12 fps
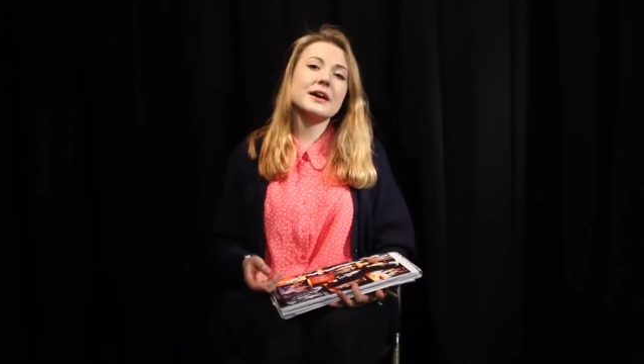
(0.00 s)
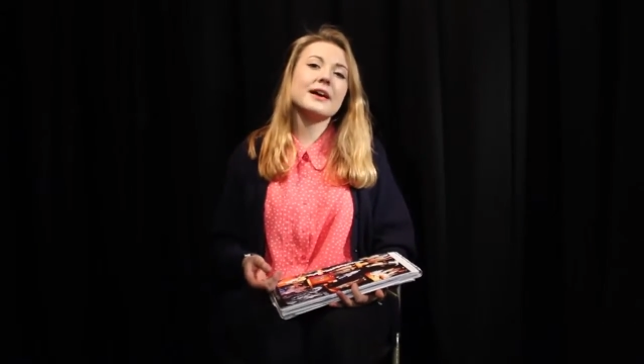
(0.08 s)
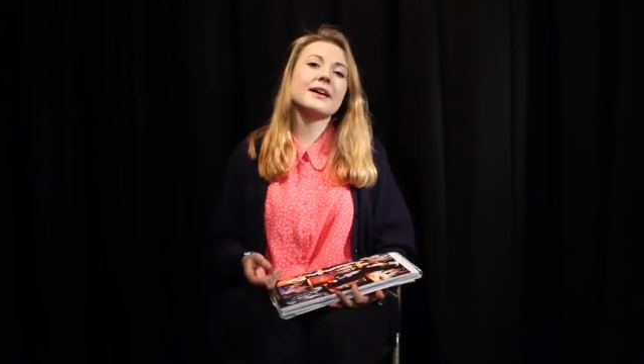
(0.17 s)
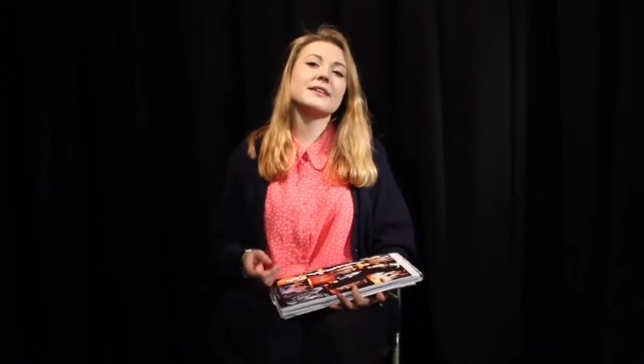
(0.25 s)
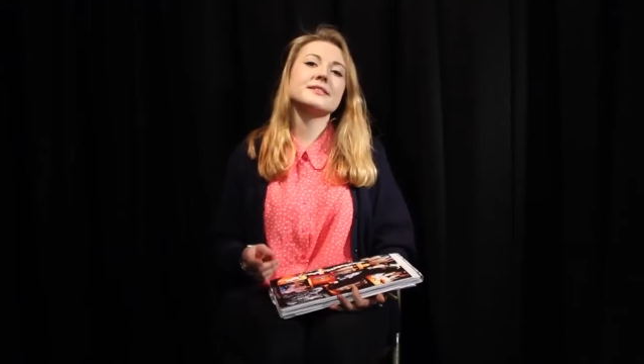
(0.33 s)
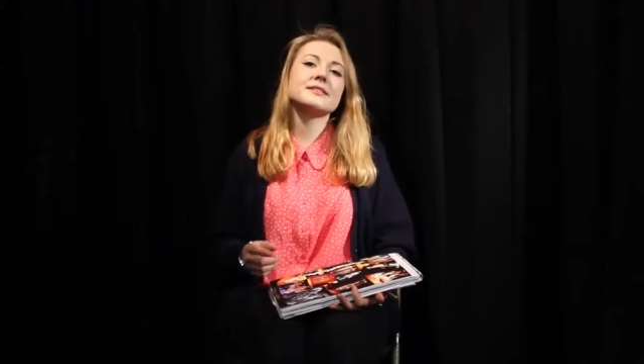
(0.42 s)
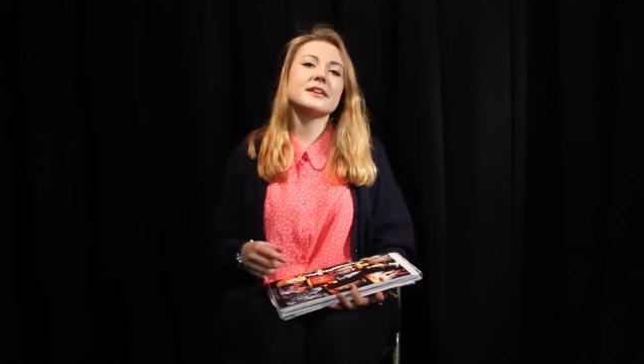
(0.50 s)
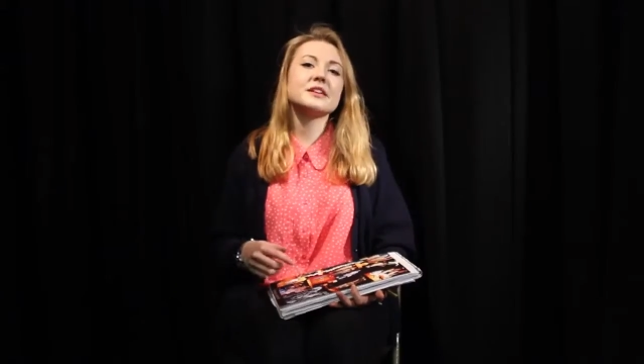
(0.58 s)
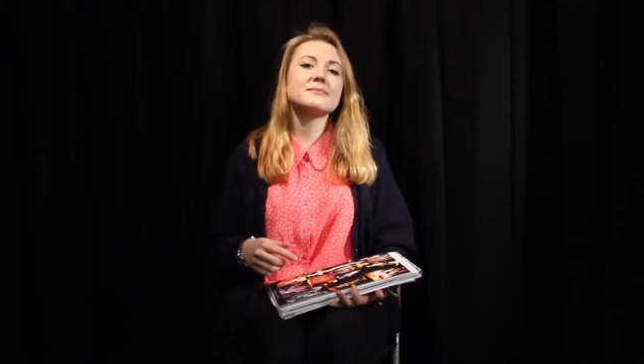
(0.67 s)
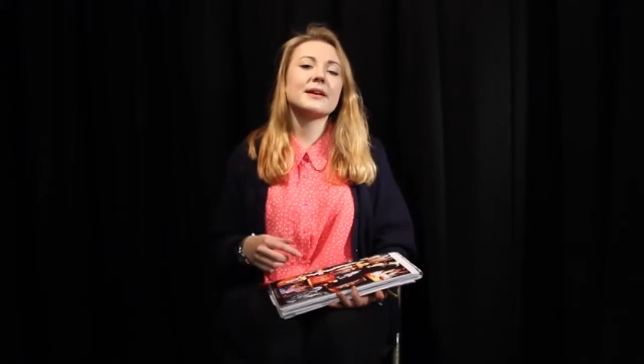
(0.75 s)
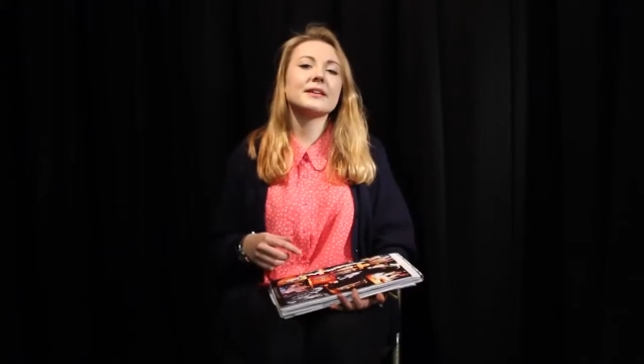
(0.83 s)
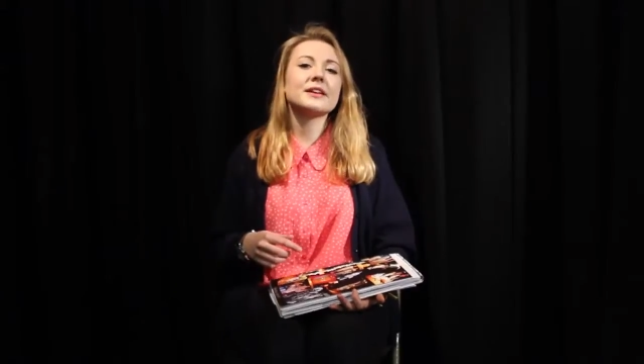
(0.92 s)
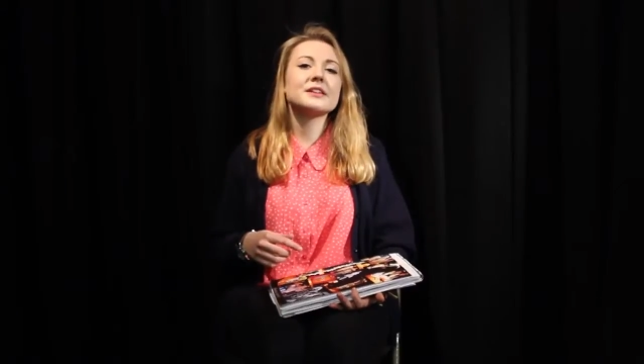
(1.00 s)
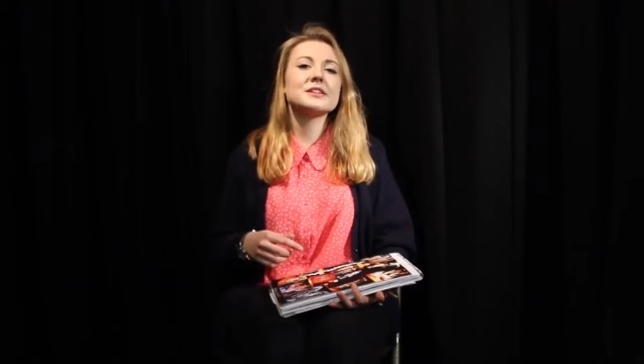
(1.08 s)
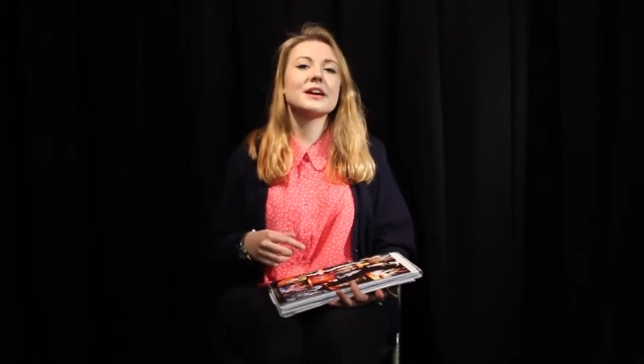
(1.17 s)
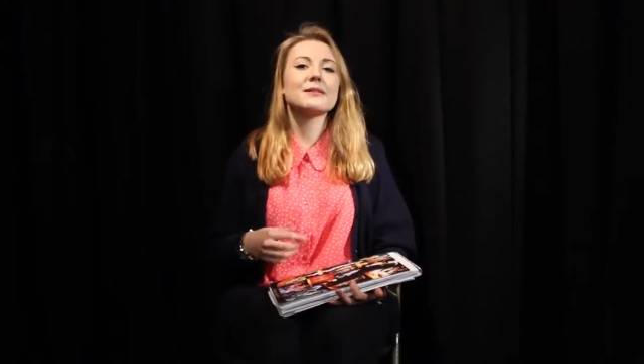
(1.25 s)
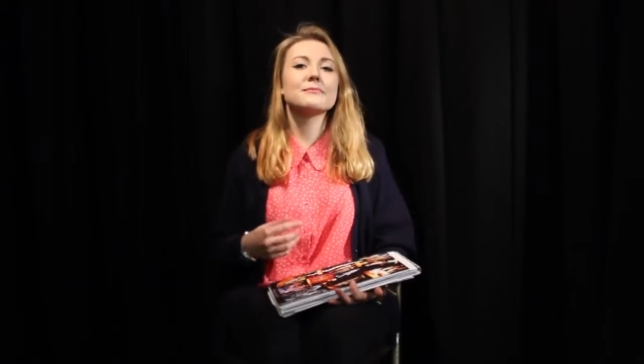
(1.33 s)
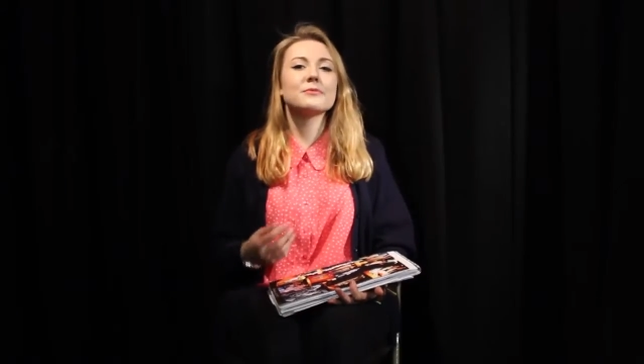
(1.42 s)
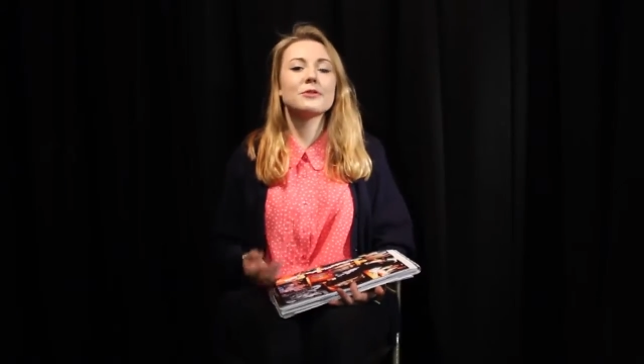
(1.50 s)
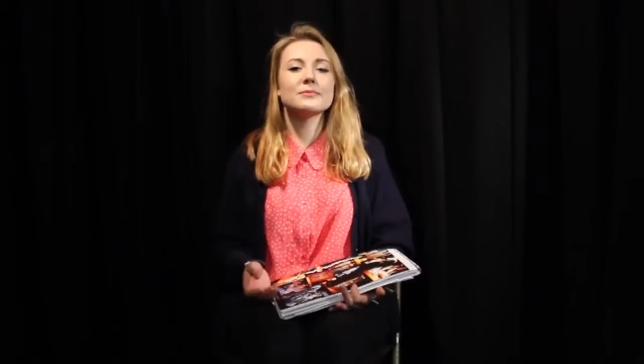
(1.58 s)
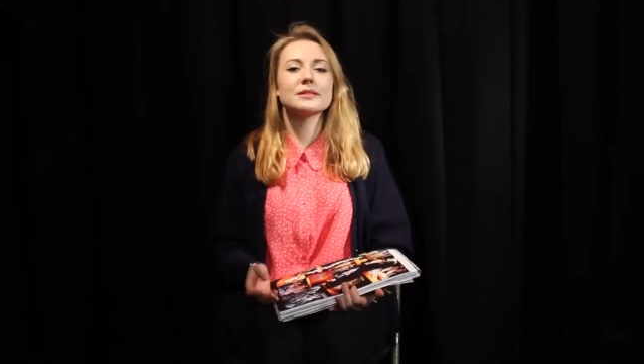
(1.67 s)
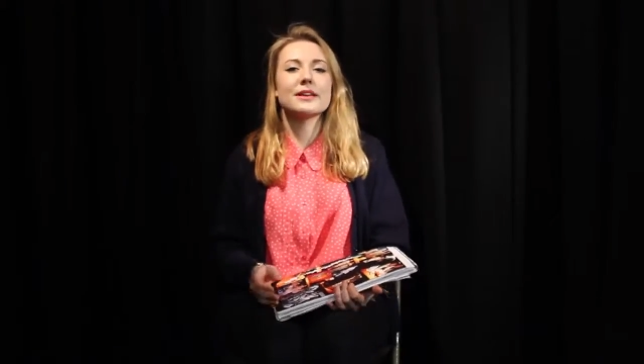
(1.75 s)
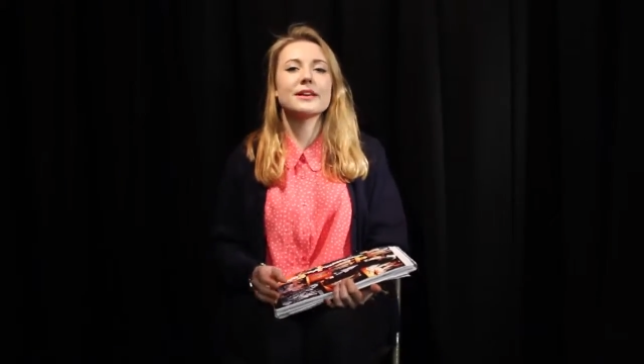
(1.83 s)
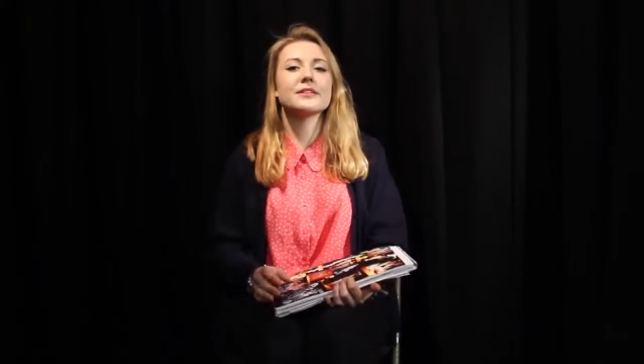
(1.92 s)
I stage managed and prop
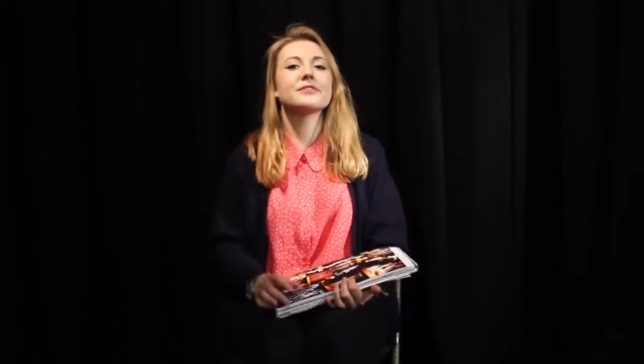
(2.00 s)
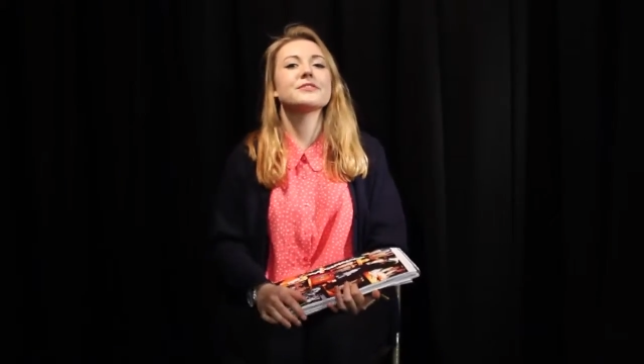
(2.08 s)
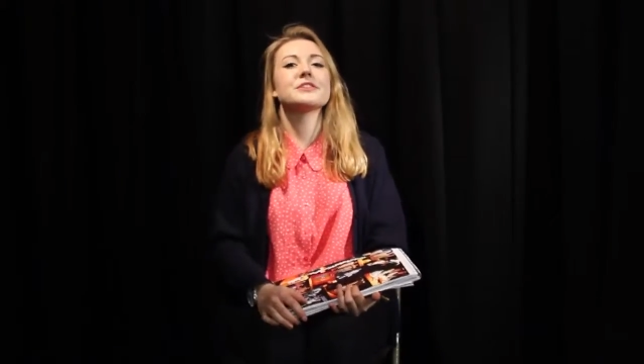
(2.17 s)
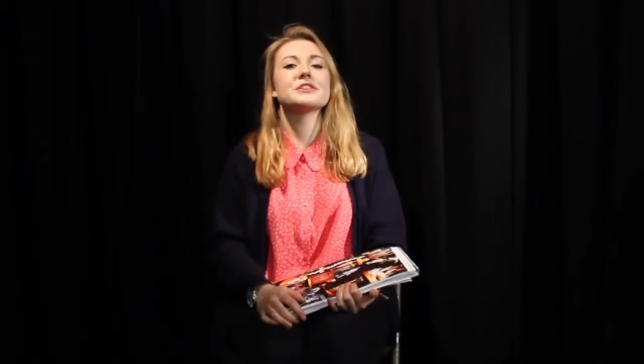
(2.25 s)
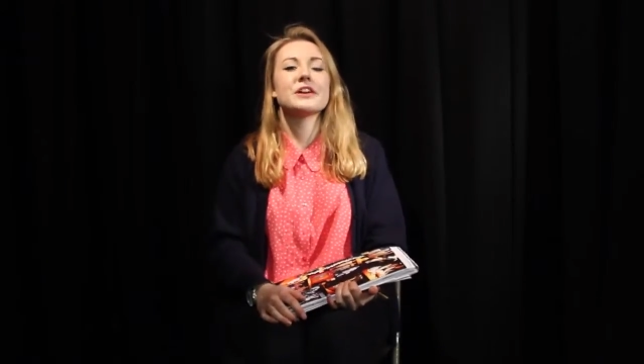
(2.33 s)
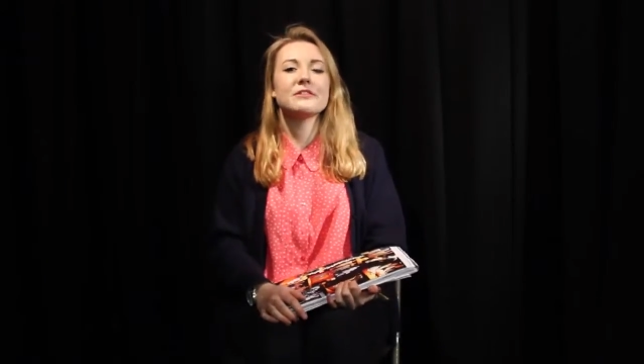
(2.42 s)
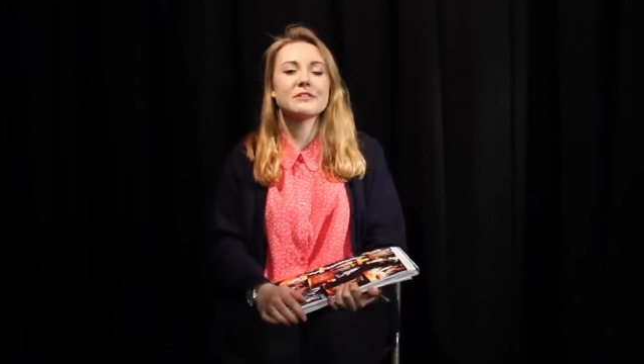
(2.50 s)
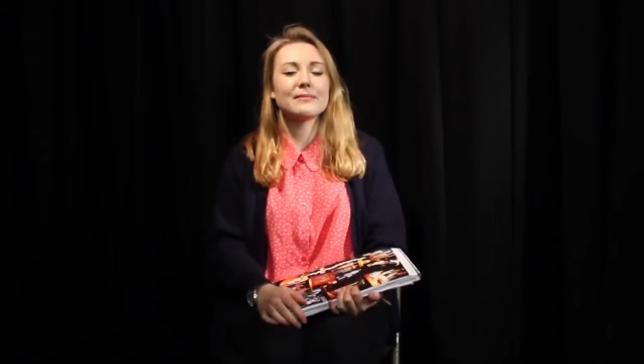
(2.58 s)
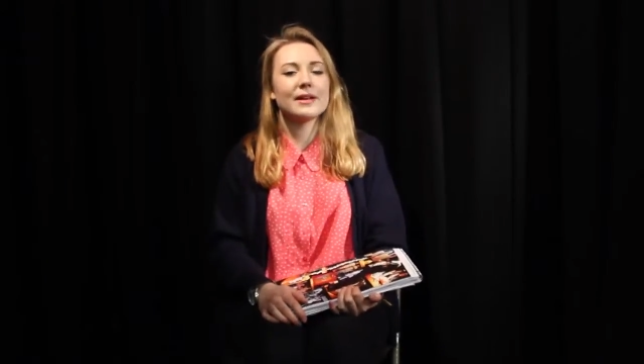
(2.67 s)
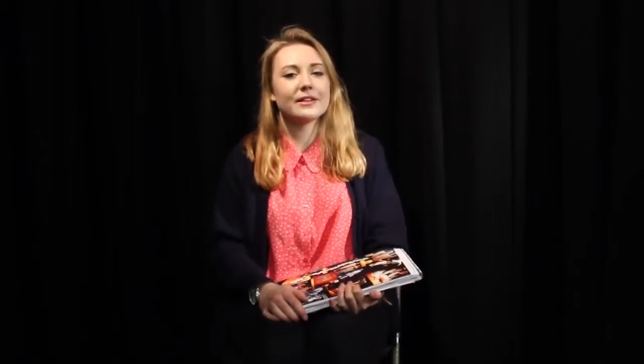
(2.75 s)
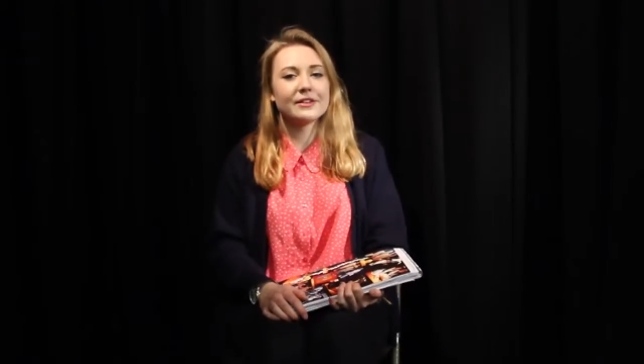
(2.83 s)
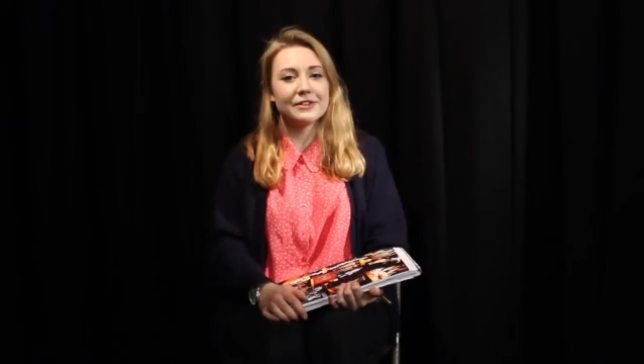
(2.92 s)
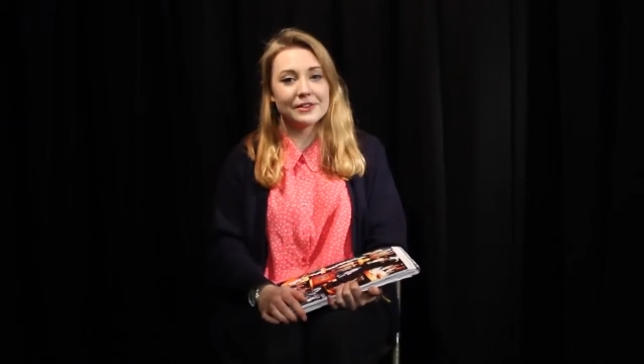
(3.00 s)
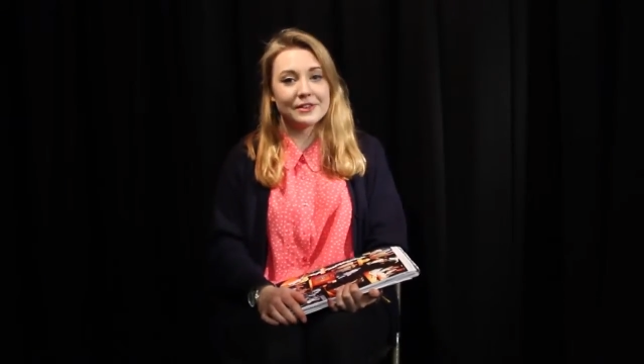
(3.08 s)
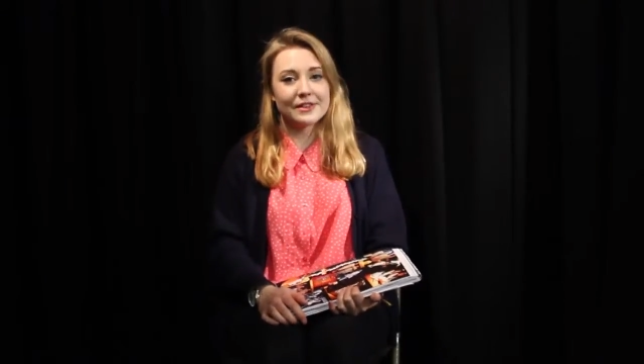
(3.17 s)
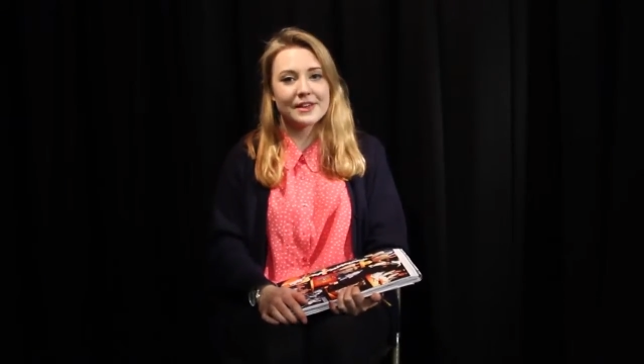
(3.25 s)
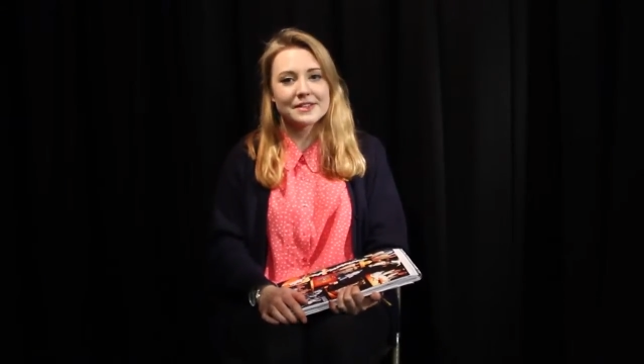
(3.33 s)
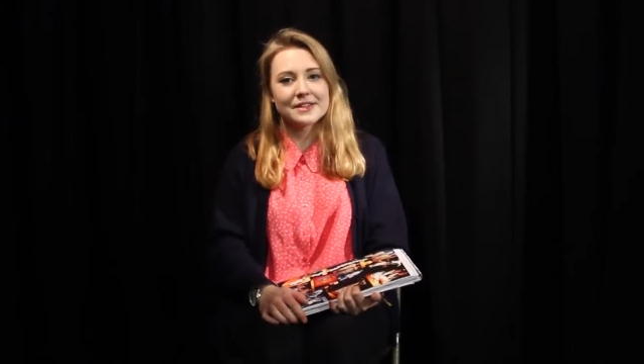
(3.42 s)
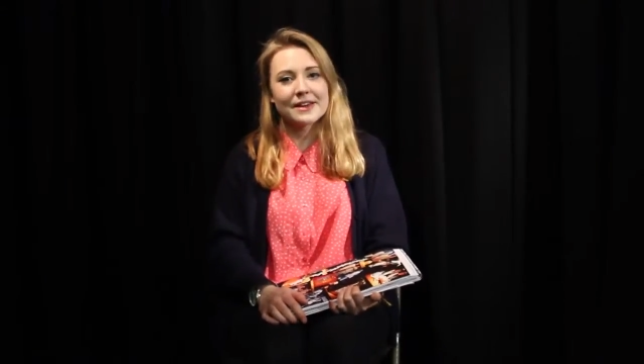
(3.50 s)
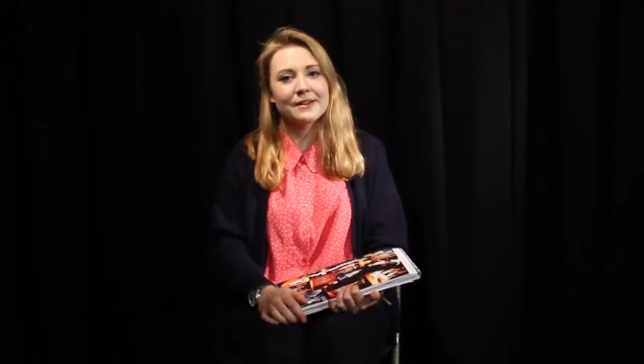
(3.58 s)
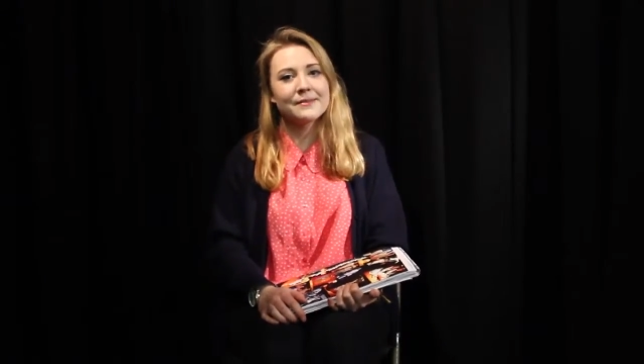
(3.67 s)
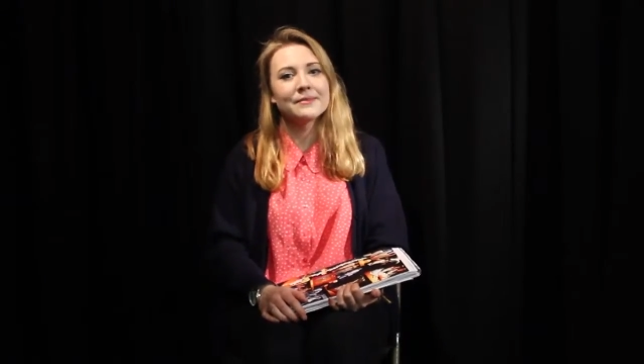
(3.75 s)
designed for a show with my local youth theatre.